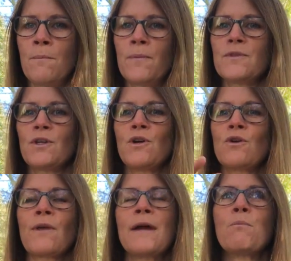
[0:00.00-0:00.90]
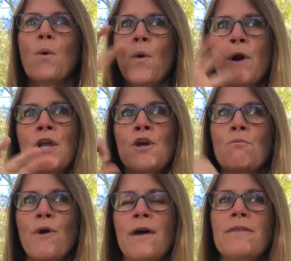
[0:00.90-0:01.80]
so you're pouring your
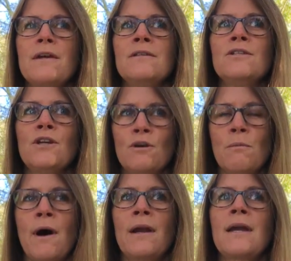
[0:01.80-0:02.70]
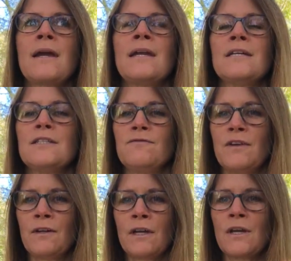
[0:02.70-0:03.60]
breath into your body, and it's
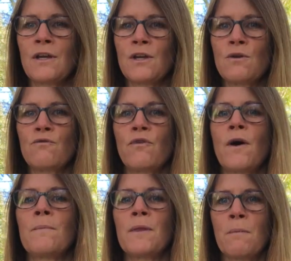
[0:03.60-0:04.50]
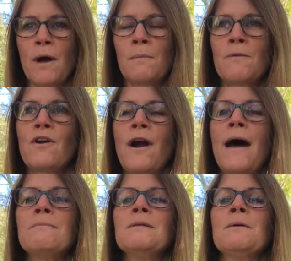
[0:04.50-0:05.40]
filling you from the bottom of your
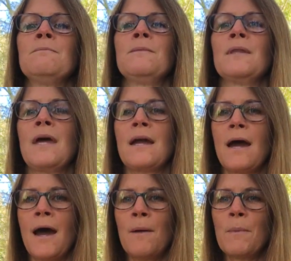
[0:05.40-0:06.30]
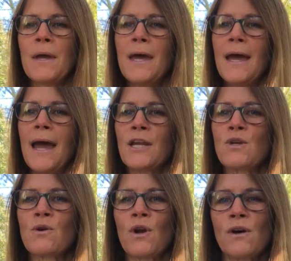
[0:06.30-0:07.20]
abdomen up. And
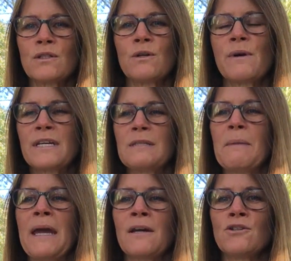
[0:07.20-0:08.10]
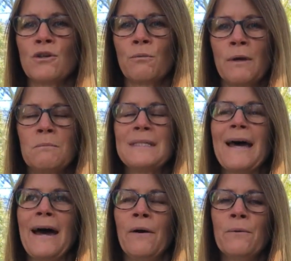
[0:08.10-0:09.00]
you can also expand your ribs
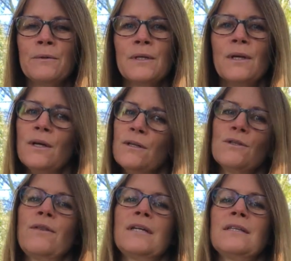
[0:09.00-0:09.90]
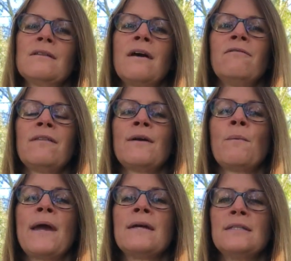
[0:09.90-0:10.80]
out. So that's a lovely
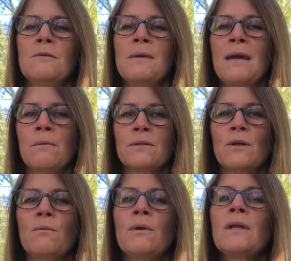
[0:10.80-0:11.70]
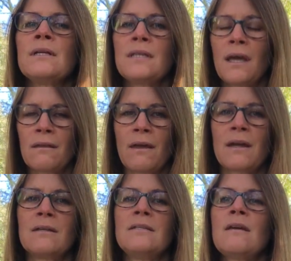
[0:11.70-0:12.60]
way to be able to really take a
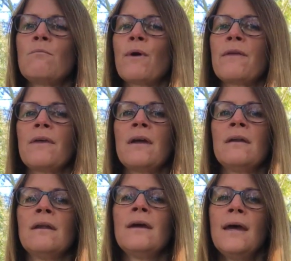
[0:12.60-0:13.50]
deep breath in.